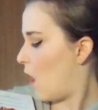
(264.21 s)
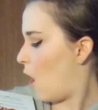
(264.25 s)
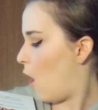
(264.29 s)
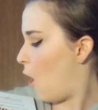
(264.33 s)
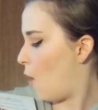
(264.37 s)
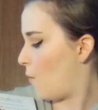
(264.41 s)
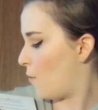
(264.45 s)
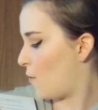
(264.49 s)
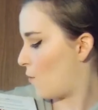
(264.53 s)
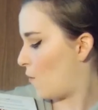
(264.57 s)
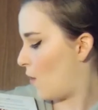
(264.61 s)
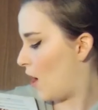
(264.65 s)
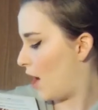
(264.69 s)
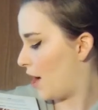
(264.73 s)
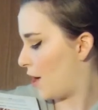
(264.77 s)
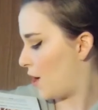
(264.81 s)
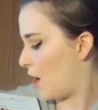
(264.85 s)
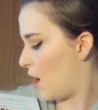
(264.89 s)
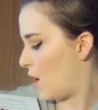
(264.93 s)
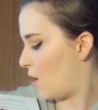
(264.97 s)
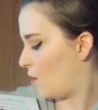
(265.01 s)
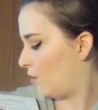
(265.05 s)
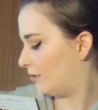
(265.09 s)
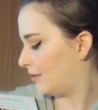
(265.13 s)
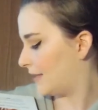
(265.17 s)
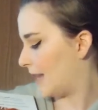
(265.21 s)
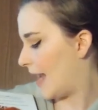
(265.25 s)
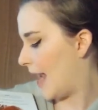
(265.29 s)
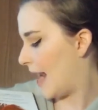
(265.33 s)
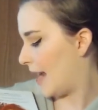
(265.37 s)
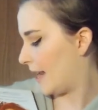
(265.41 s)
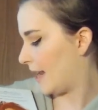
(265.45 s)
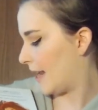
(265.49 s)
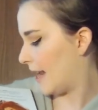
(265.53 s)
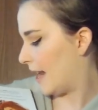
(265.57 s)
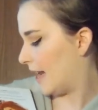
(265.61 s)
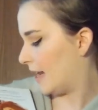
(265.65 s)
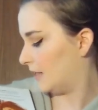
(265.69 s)
Obi-Wan knows
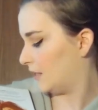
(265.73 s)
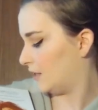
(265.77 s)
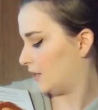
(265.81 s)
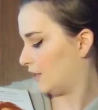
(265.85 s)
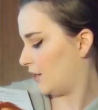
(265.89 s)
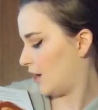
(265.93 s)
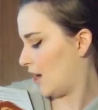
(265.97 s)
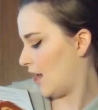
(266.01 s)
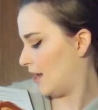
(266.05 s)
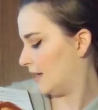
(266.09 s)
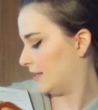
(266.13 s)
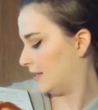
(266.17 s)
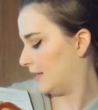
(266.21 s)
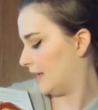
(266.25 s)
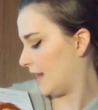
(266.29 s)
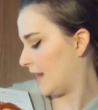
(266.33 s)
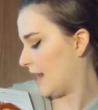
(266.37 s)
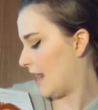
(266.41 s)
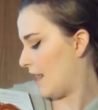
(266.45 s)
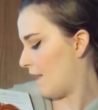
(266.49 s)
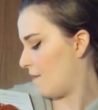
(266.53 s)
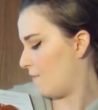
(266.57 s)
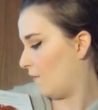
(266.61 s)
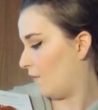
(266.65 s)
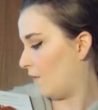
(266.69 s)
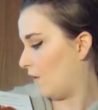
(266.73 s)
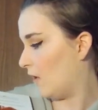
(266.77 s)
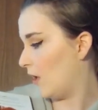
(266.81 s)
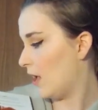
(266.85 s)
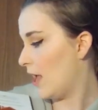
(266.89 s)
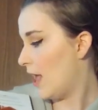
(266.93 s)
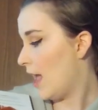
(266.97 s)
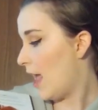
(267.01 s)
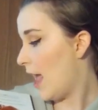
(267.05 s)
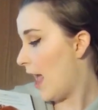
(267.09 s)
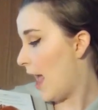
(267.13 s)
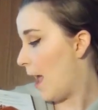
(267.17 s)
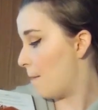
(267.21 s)
Anakin has turned to evil
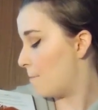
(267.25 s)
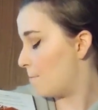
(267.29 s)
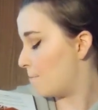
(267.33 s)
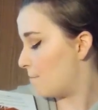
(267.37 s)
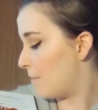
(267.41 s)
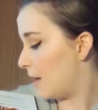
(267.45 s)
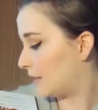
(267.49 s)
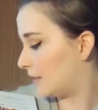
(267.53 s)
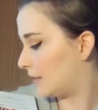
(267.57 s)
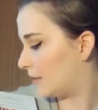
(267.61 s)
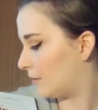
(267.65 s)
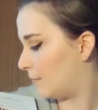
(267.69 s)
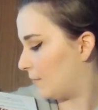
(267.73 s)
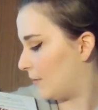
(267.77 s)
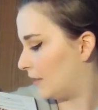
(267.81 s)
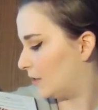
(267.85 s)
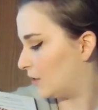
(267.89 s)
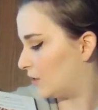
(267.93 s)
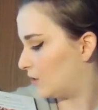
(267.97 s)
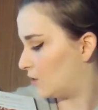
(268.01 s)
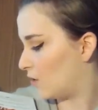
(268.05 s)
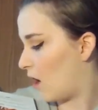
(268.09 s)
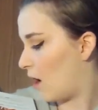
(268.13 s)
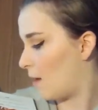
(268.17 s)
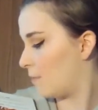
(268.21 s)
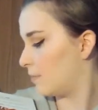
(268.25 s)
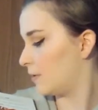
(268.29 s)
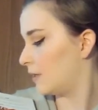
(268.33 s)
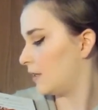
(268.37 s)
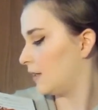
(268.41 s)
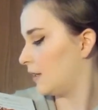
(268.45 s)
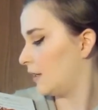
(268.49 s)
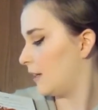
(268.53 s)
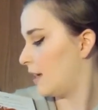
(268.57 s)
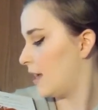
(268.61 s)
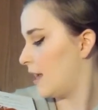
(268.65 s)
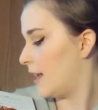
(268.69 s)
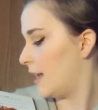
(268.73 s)
and must be
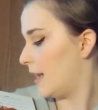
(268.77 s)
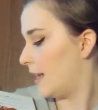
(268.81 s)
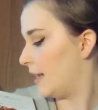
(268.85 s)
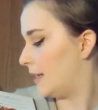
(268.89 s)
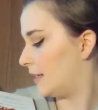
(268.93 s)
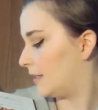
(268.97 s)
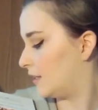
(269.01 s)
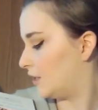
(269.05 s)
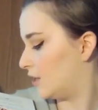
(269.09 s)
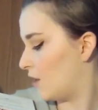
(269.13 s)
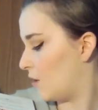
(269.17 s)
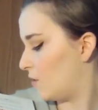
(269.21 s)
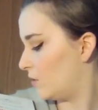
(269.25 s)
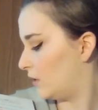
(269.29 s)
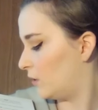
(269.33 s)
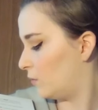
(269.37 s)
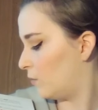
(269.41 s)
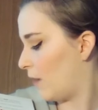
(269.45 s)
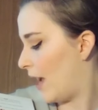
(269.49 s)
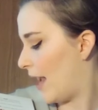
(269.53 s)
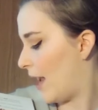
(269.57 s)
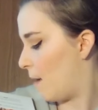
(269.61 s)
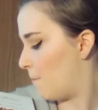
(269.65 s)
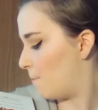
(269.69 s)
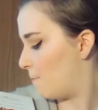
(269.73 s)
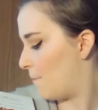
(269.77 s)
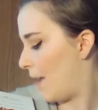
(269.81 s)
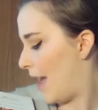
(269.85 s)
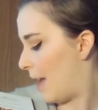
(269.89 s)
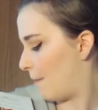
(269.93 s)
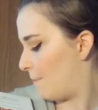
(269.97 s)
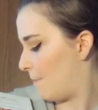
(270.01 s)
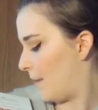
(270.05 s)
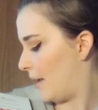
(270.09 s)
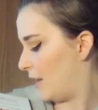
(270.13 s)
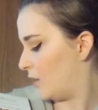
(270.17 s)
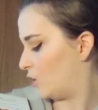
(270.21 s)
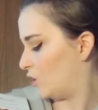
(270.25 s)
stopped. He stows away on
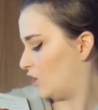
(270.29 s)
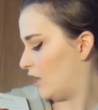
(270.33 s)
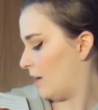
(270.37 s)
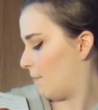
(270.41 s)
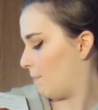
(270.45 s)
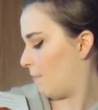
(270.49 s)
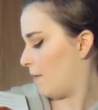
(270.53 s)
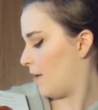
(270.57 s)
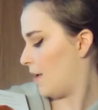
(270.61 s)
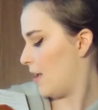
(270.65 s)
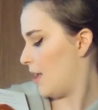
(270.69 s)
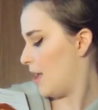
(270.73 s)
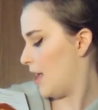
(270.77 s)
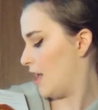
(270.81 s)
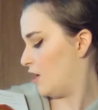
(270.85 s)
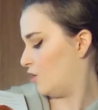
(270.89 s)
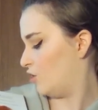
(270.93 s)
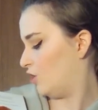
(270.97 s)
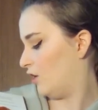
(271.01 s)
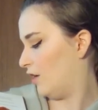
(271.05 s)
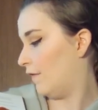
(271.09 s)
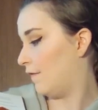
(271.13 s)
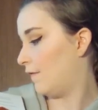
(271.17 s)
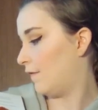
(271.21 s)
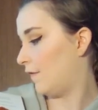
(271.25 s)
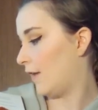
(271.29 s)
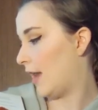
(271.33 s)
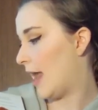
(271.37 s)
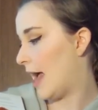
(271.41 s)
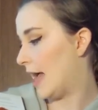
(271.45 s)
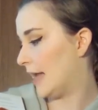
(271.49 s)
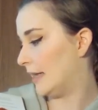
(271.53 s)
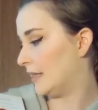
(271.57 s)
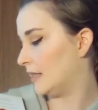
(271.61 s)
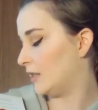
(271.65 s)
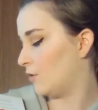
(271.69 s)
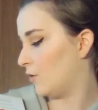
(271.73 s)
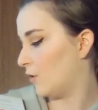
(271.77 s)
Padme's ship as she
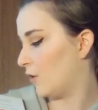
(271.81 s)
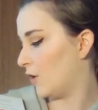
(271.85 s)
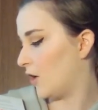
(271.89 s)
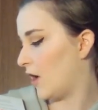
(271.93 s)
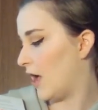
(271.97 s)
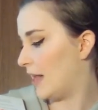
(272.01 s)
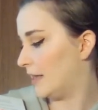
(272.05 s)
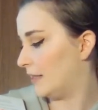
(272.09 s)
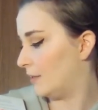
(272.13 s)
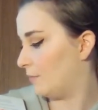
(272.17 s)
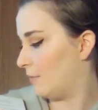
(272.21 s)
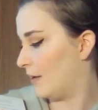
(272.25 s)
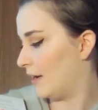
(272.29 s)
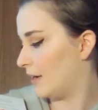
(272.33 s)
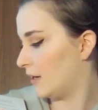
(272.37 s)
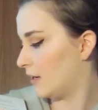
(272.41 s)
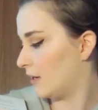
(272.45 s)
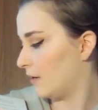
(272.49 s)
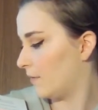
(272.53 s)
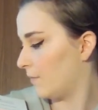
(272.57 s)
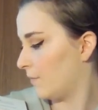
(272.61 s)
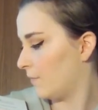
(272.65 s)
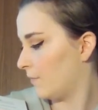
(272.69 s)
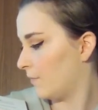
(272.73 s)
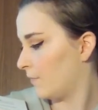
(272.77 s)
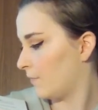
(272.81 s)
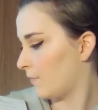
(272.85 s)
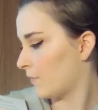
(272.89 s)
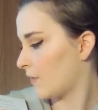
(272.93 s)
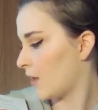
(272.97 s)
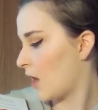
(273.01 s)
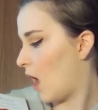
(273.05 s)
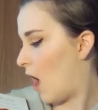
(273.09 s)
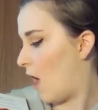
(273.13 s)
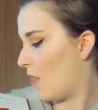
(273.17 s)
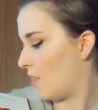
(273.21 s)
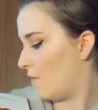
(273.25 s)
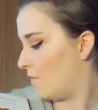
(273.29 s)
flies to her husband.
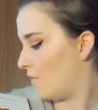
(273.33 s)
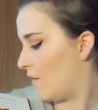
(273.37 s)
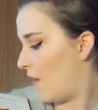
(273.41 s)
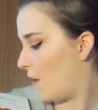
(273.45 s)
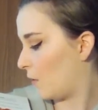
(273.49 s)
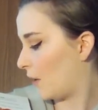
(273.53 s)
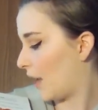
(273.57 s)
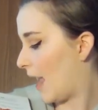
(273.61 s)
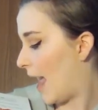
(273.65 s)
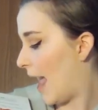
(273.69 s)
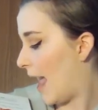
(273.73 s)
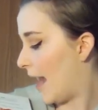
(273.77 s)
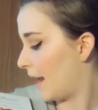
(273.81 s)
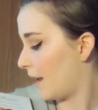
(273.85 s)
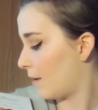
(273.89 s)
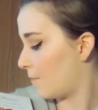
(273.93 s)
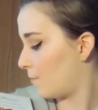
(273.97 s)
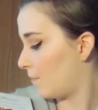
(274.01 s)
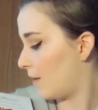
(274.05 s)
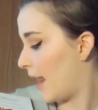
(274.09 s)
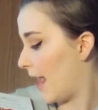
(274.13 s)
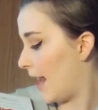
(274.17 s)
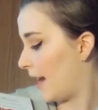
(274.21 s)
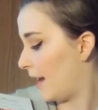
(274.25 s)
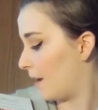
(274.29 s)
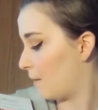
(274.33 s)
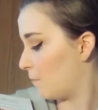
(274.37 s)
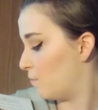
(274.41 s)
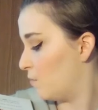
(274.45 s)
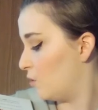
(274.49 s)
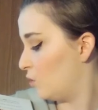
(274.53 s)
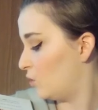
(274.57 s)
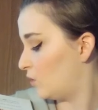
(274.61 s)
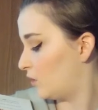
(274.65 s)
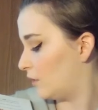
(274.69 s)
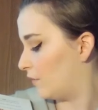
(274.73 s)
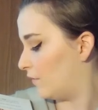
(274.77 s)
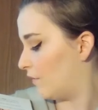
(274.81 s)
On the volcanic planet
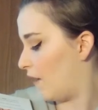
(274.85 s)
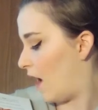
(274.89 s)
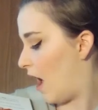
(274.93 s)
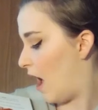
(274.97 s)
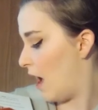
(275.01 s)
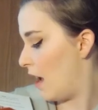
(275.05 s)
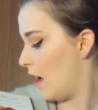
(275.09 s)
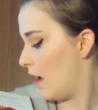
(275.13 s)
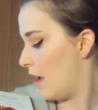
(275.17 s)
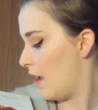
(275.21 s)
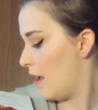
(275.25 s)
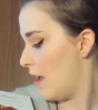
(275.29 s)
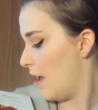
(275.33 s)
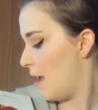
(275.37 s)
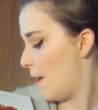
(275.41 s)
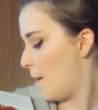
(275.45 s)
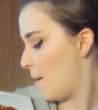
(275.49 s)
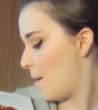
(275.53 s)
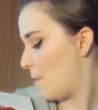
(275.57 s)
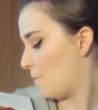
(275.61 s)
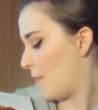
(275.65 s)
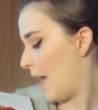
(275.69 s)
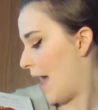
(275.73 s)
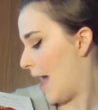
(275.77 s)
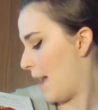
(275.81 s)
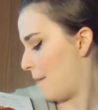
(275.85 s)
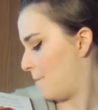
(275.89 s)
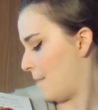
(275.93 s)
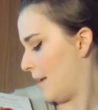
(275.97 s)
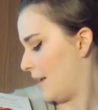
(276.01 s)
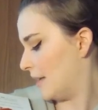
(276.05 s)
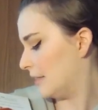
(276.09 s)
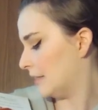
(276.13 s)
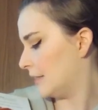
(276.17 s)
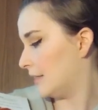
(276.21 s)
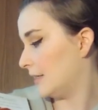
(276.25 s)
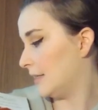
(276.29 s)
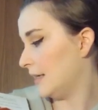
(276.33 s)
Mustafar,
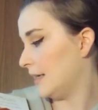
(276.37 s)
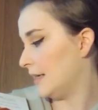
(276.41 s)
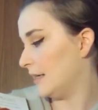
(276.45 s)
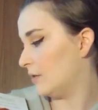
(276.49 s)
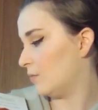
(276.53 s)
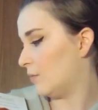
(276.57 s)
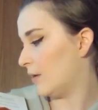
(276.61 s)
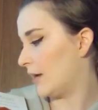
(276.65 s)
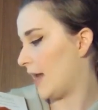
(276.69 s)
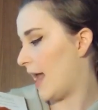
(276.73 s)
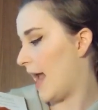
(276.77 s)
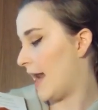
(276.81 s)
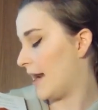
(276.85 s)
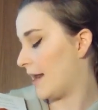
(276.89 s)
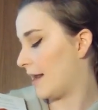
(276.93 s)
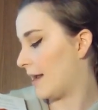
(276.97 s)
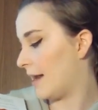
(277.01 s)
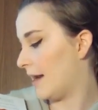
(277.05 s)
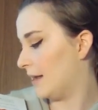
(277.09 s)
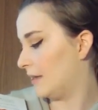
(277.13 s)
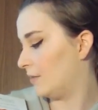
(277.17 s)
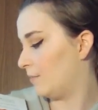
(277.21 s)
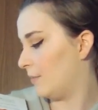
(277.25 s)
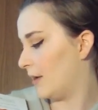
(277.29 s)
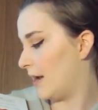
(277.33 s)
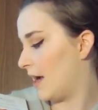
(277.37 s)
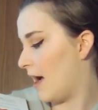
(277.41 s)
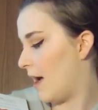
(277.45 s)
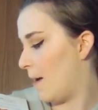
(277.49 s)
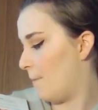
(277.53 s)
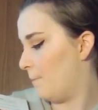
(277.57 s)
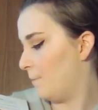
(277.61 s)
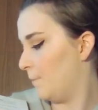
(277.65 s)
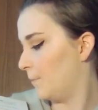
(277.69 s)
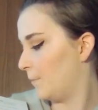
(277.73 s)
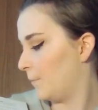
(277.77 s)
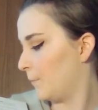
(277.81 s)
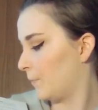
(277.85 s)
Padme sees what Anakin has
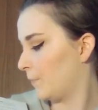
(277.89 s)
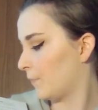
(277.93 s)
become.